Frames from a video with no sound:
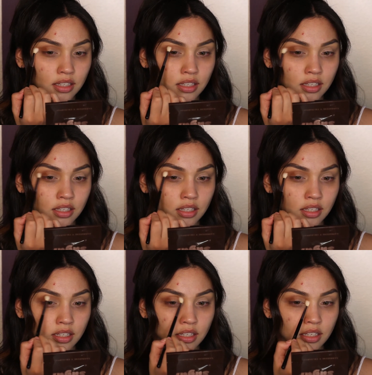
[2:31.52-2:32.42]

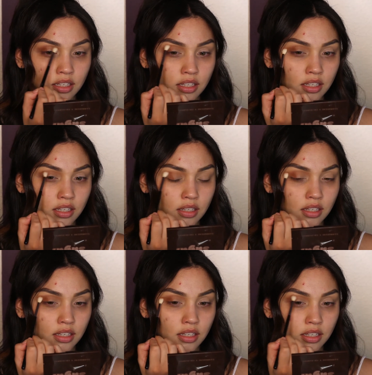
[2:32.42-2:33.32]

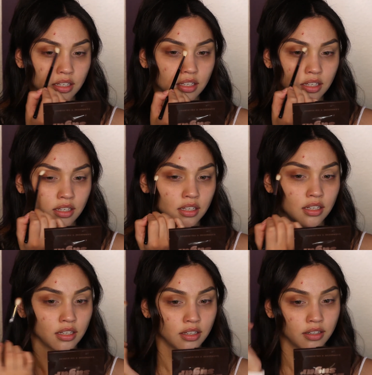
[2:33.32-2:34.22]
(silence)